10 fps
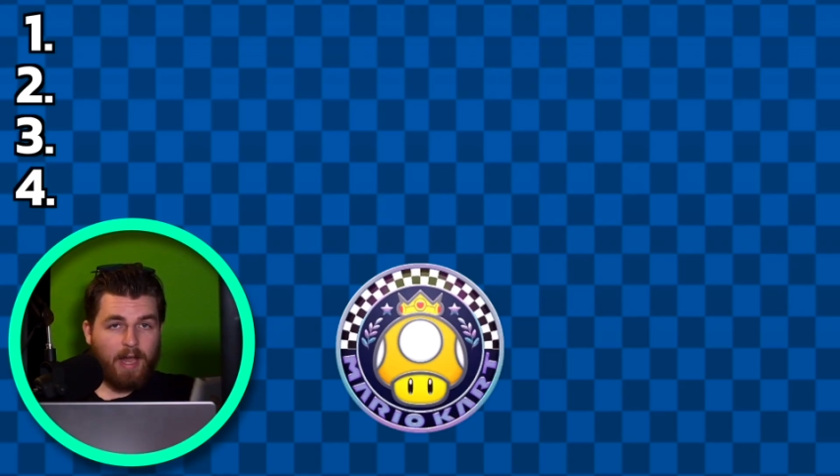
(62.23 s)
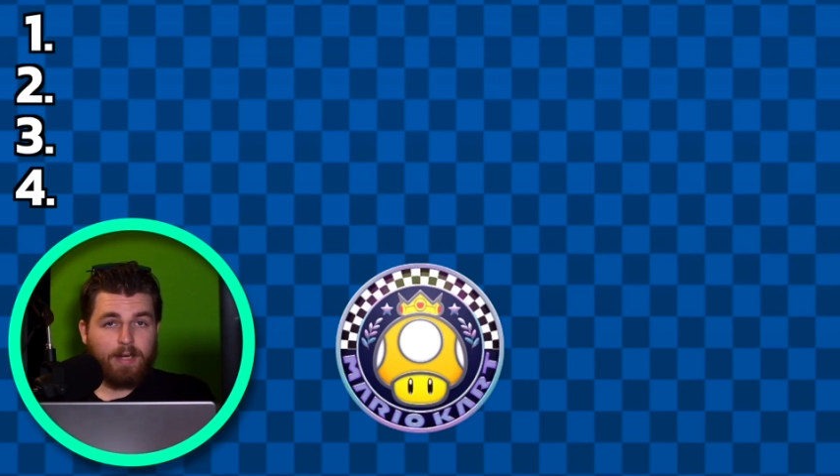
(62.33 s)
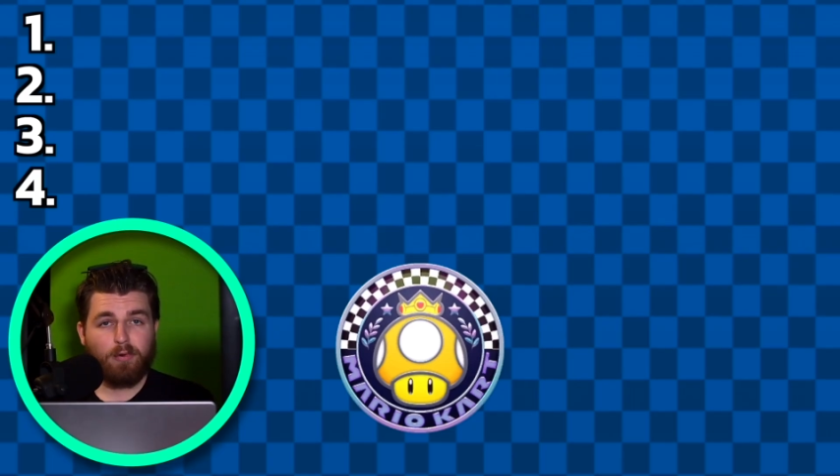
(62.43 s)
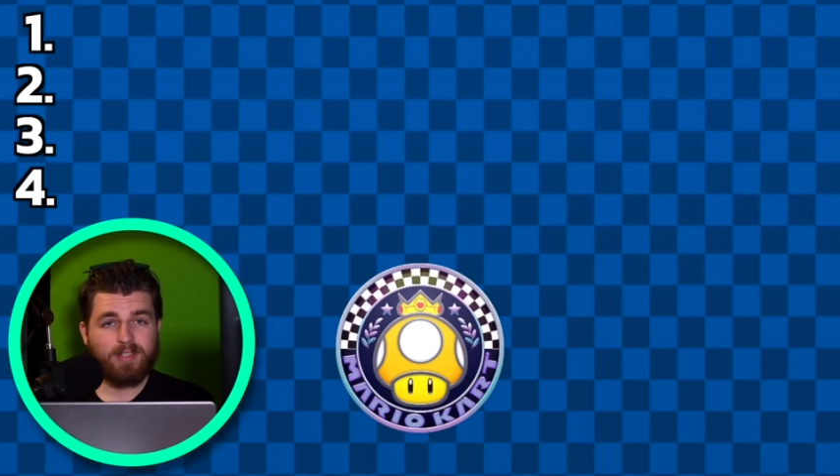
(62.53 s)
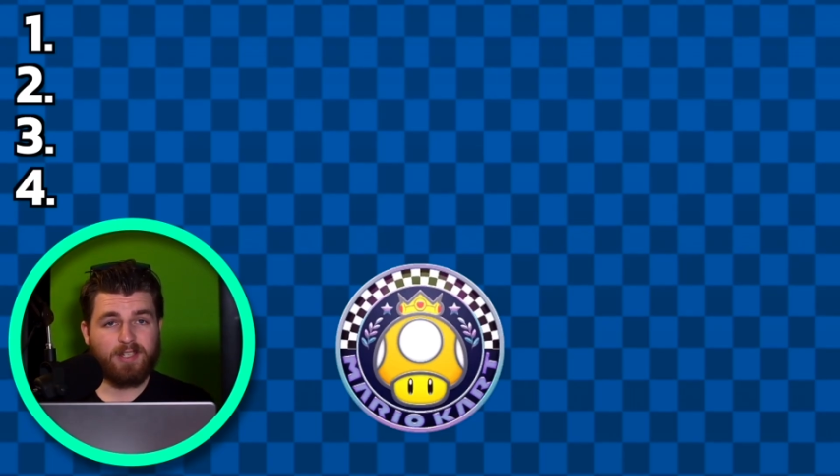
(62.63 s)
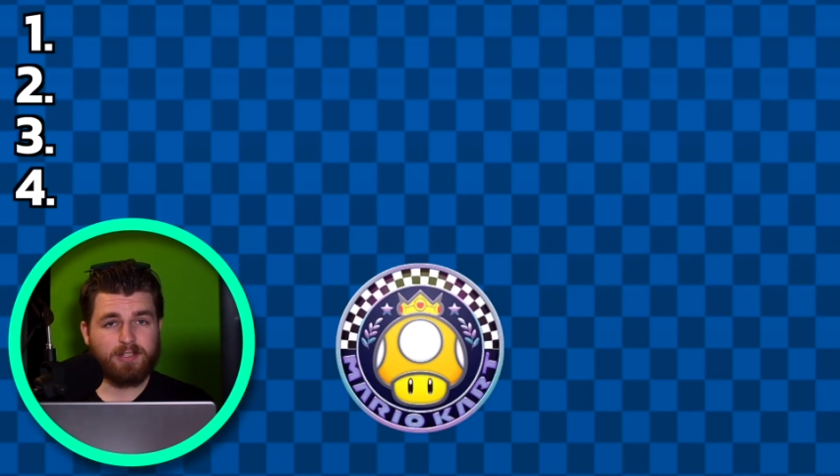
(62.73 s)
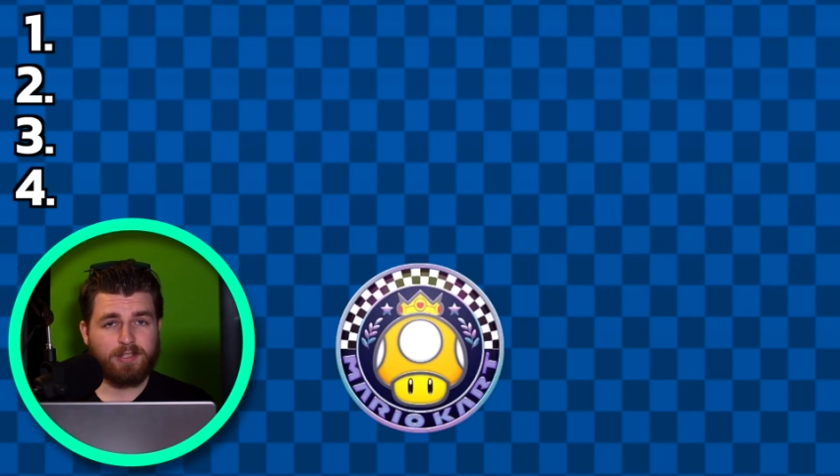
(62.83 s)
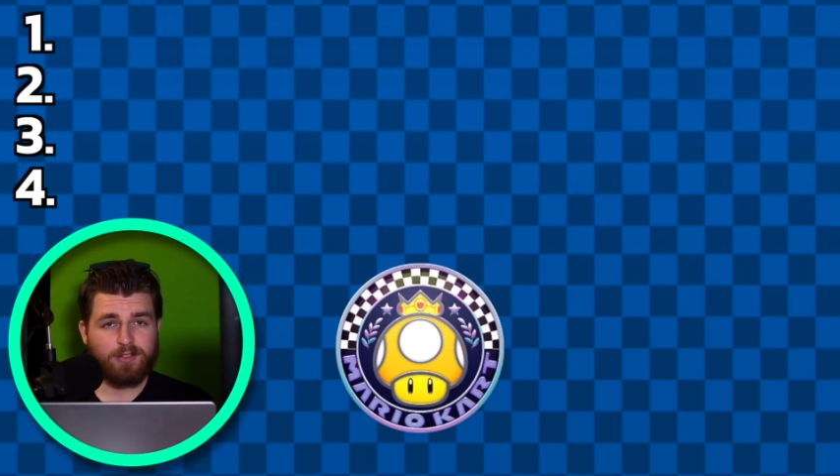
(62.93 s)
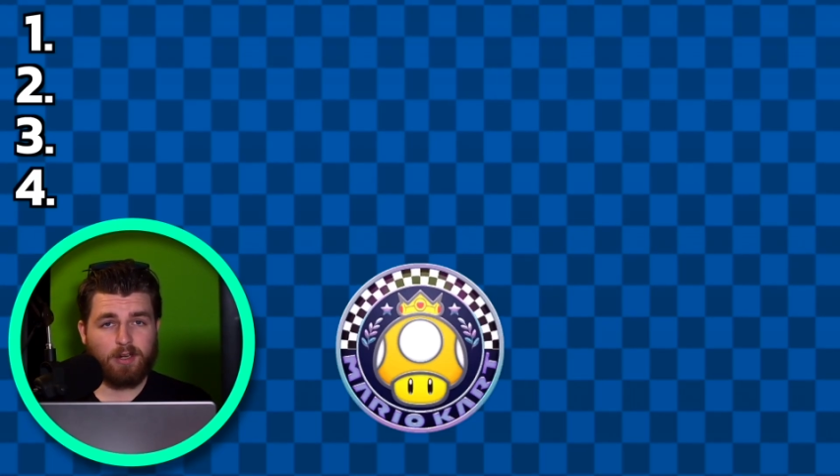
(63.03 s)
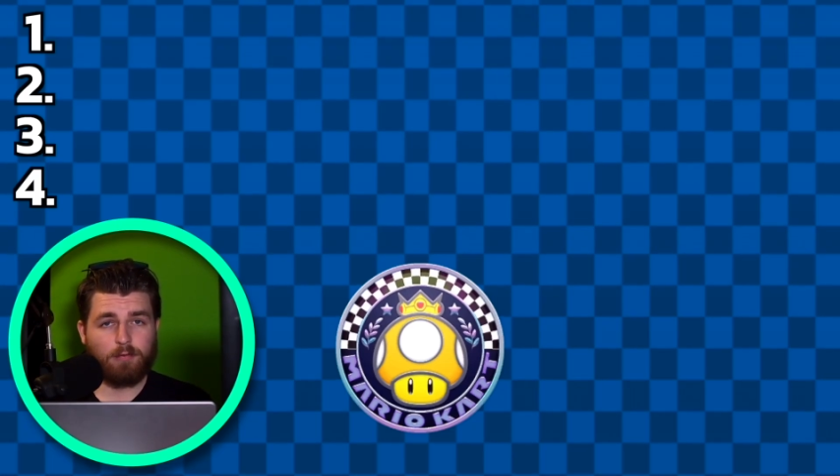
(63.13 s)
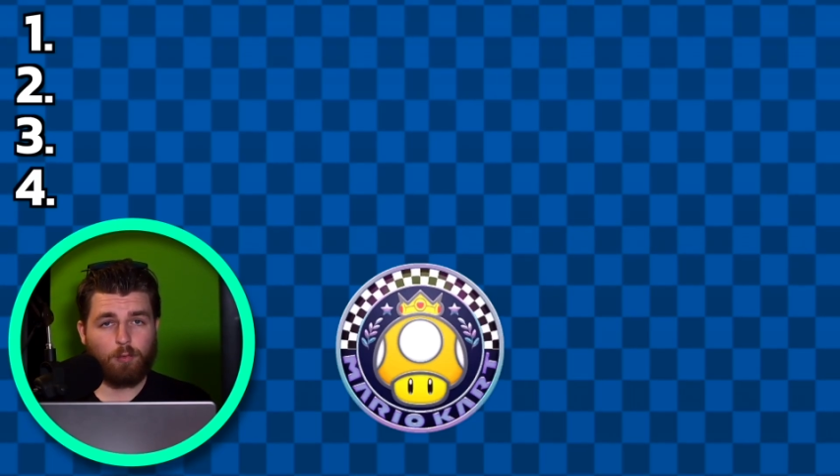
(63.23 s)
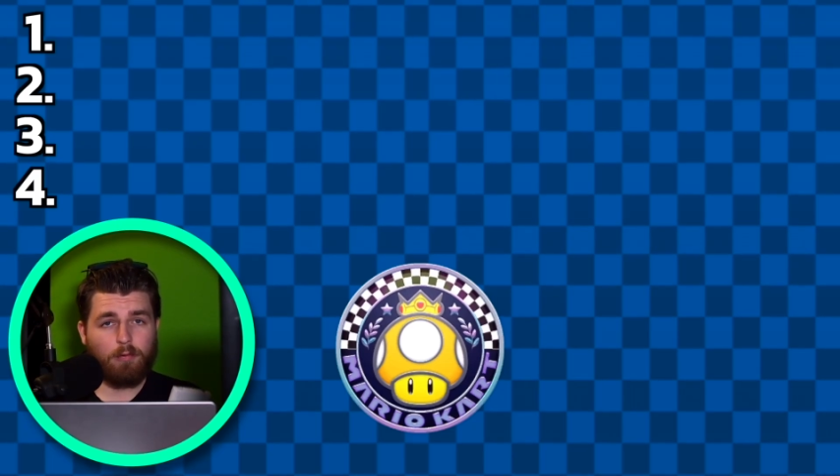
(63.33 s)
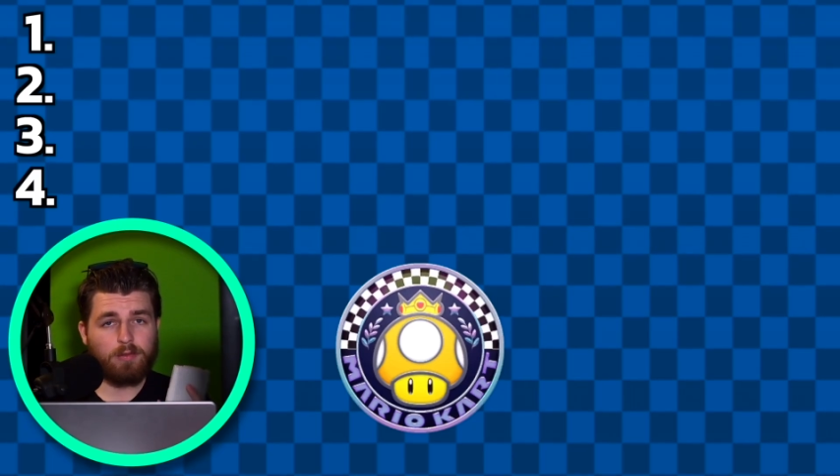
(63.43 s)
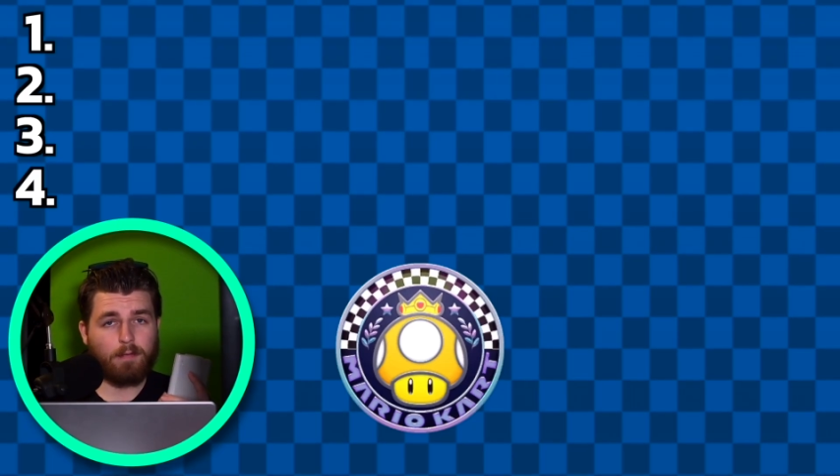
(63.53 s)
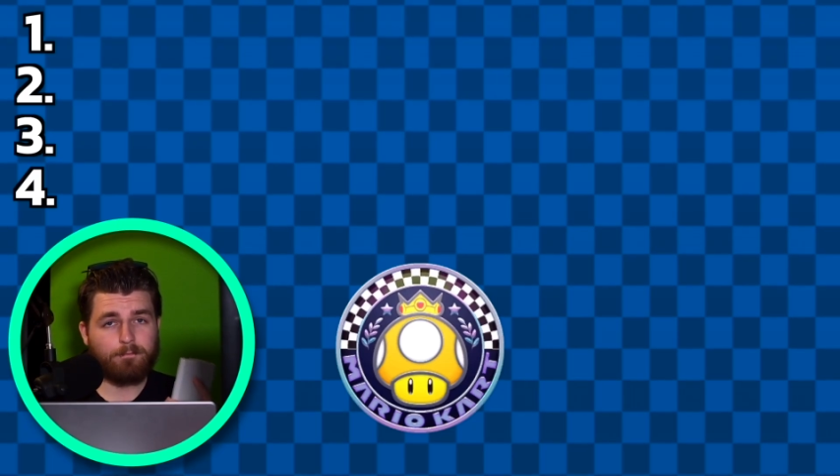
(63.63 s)
Anyways, let's get started. What
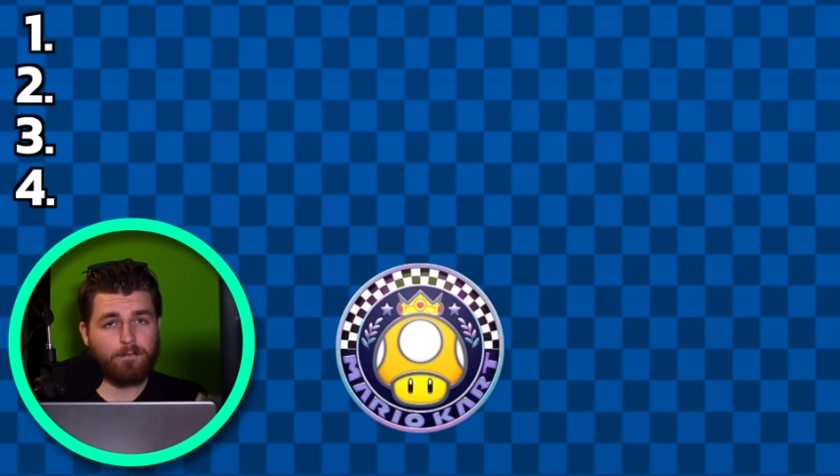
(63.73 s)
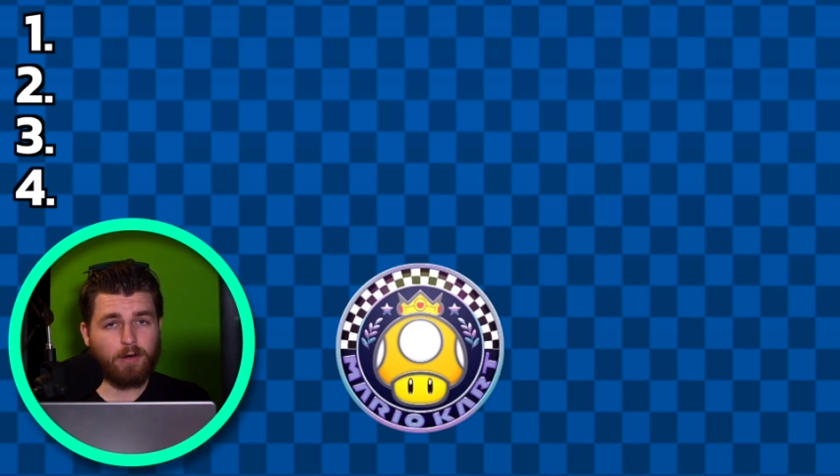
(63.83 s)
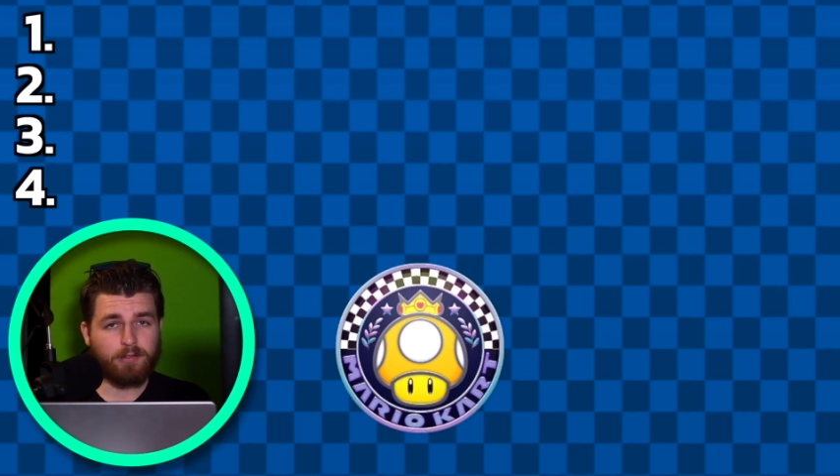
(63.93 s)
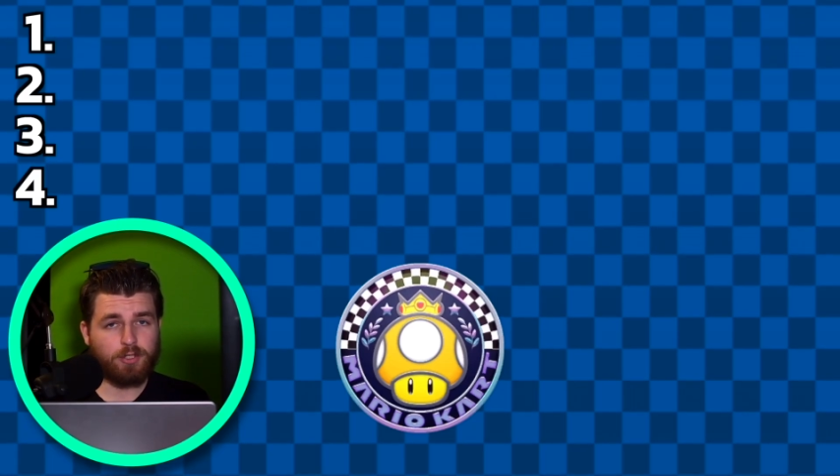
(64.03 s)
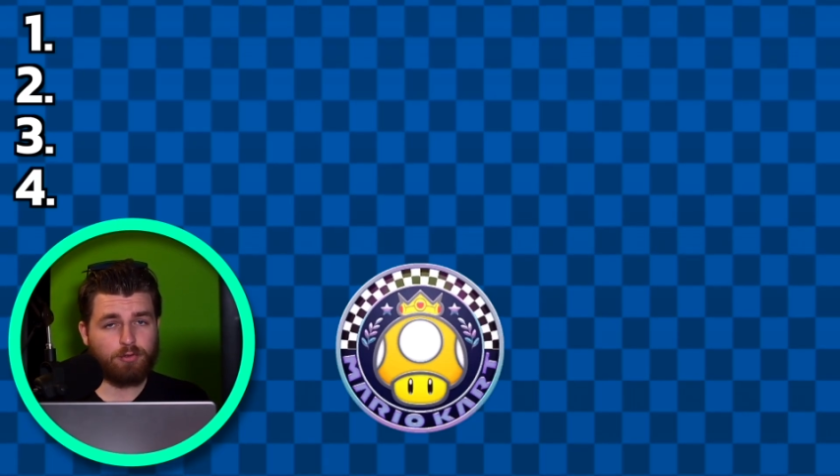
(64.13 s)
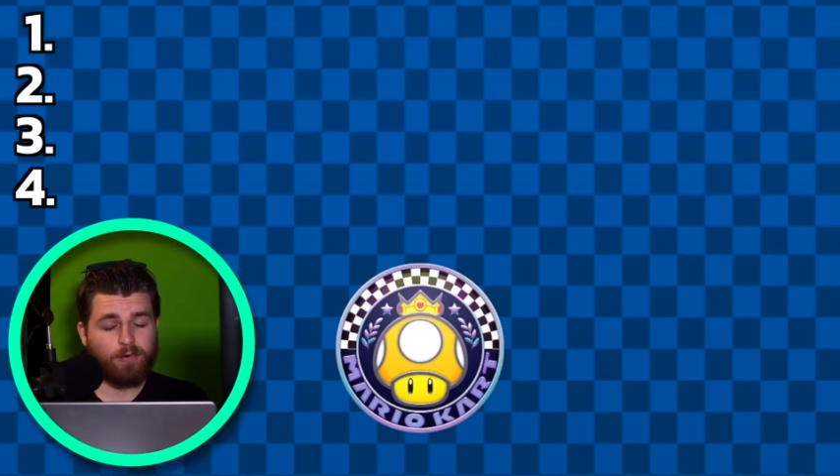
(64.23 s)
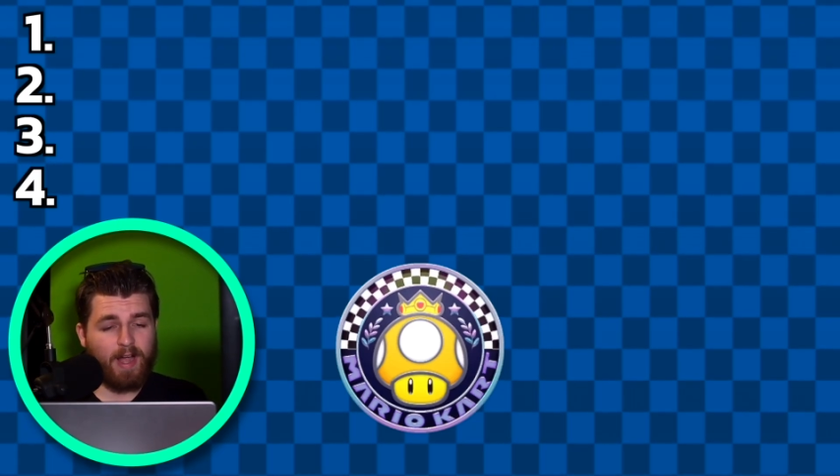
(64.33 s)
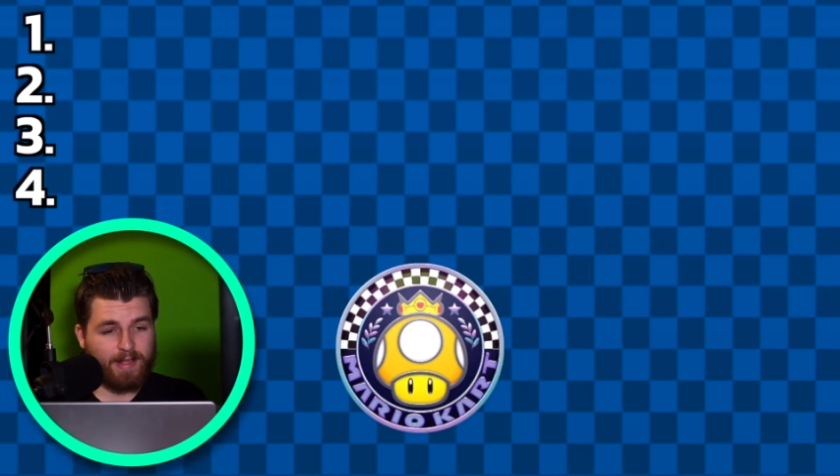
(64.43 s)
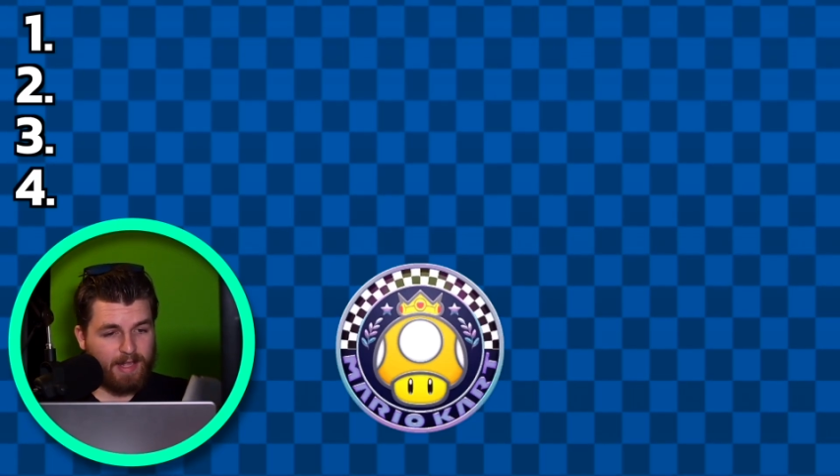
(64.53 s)
would the first track